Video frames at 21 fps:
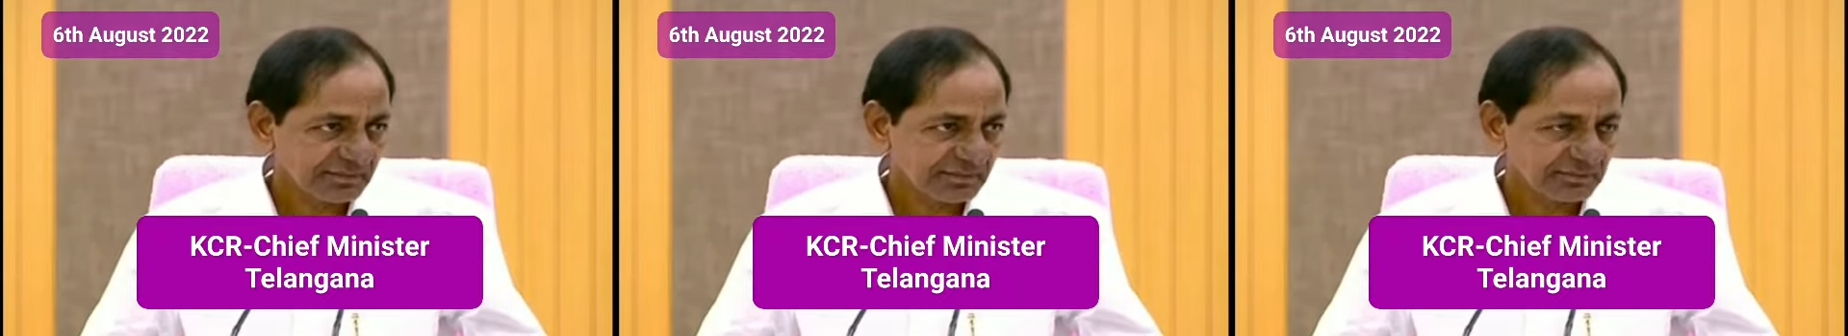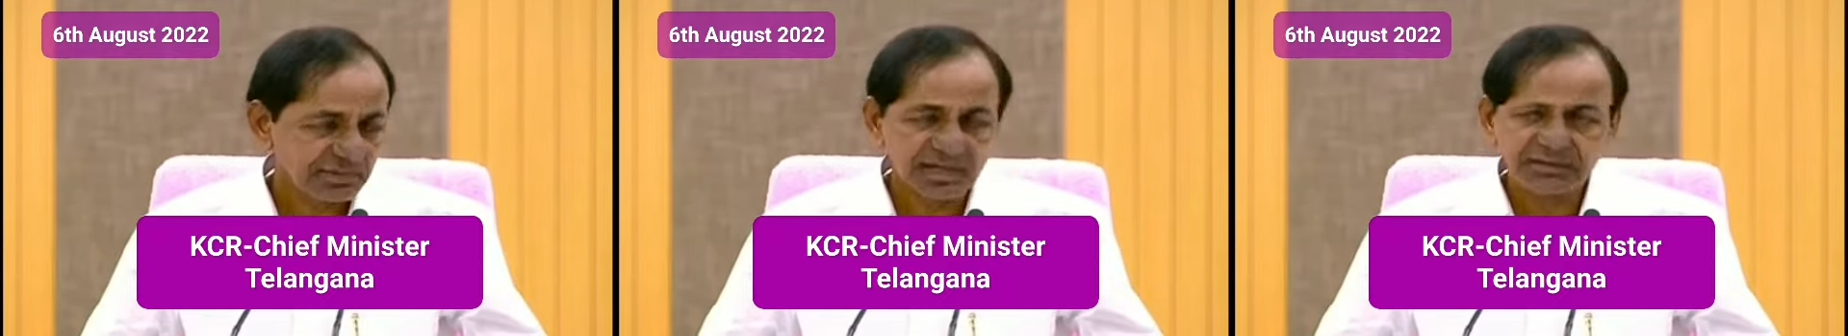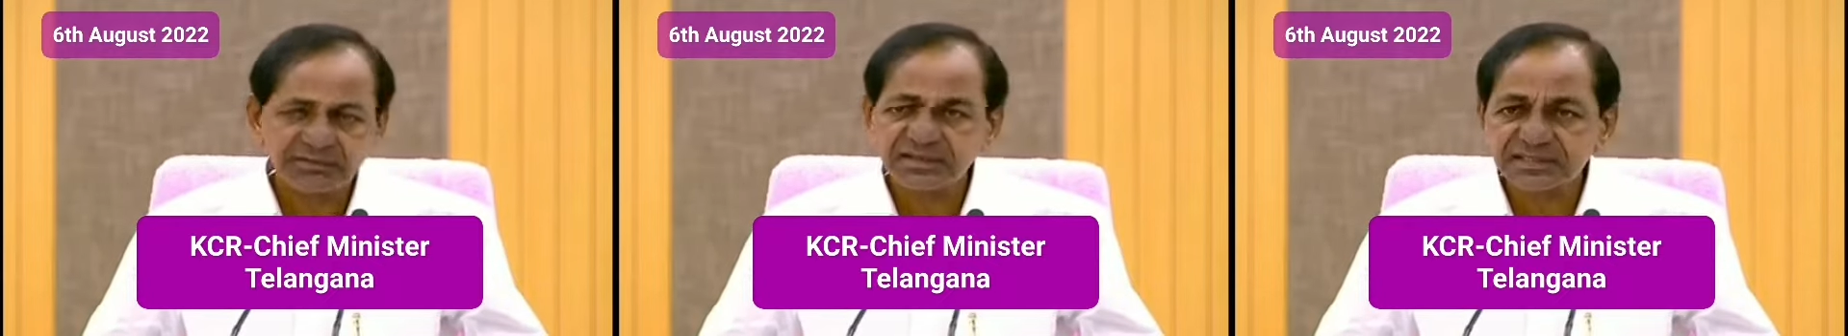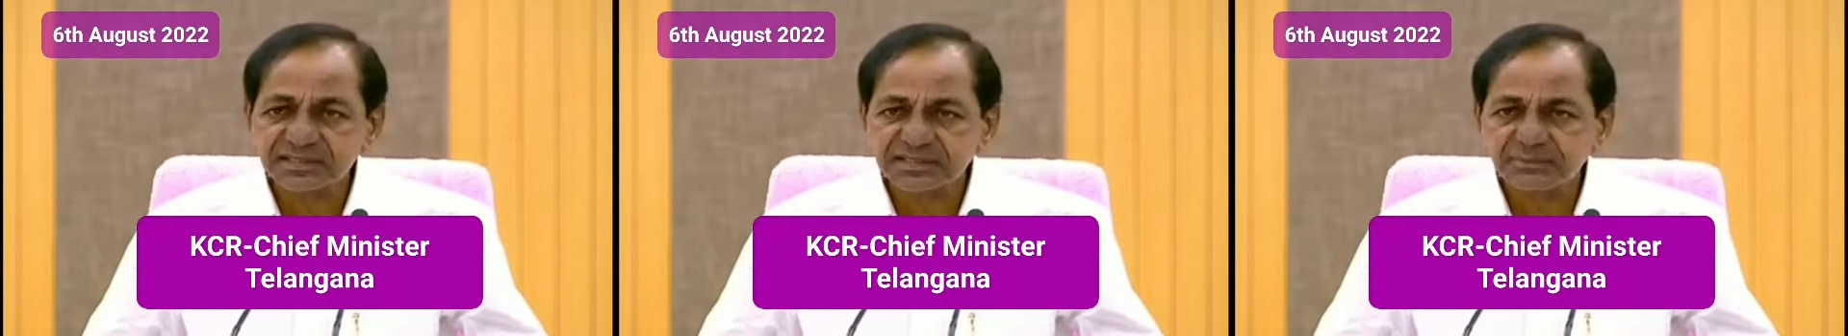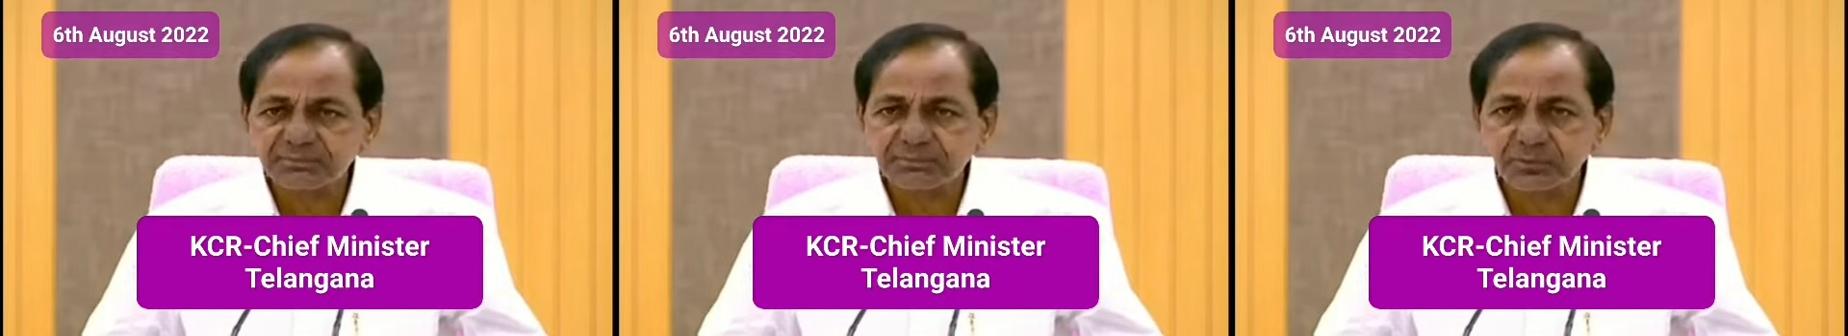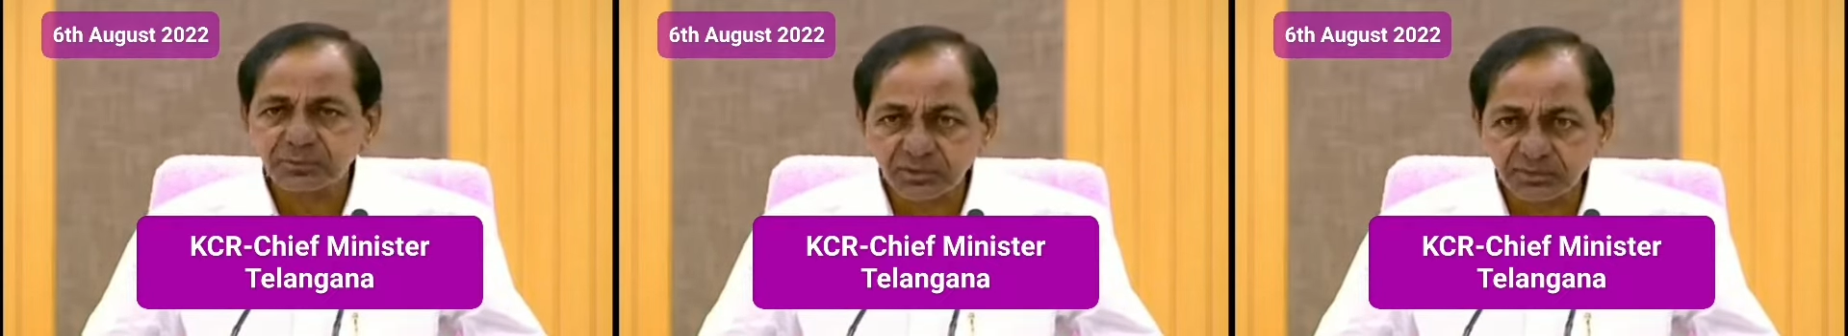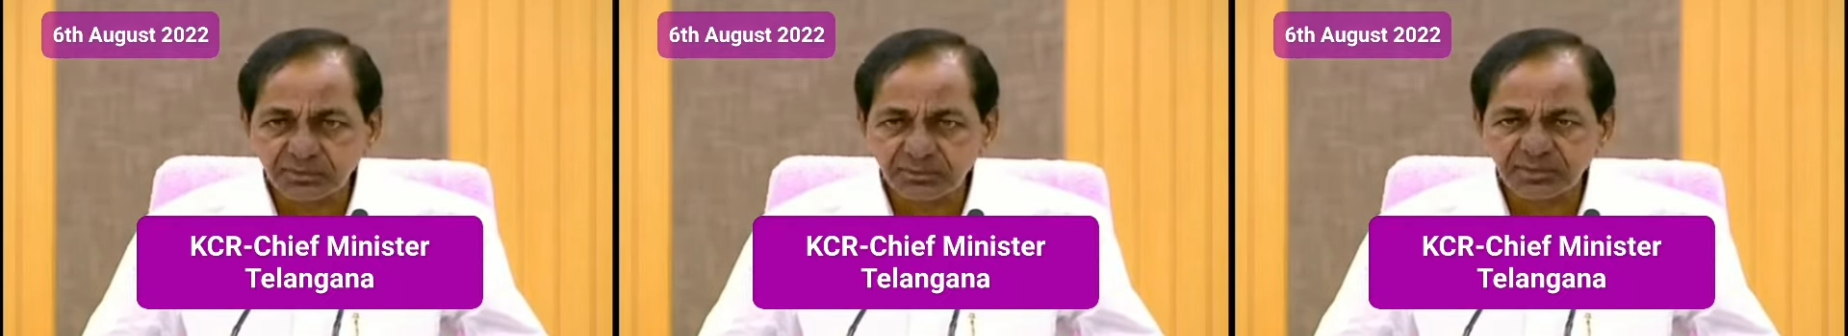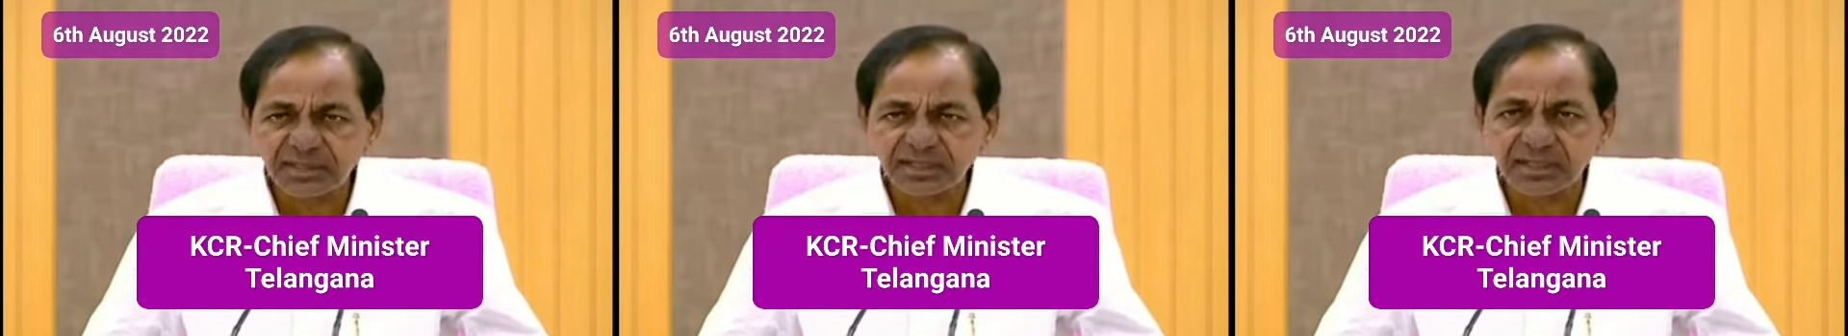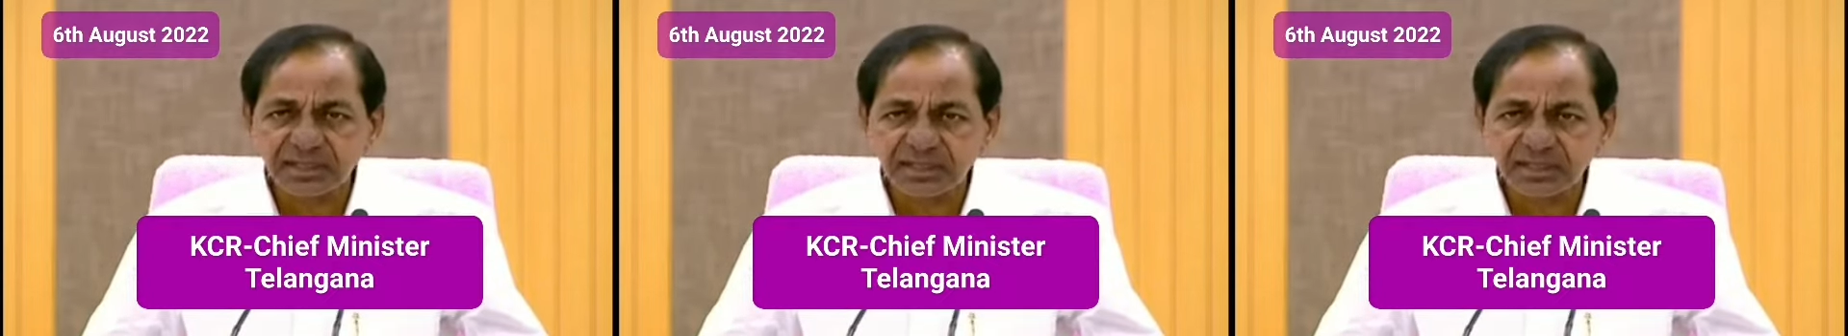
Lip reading: by which the poor BD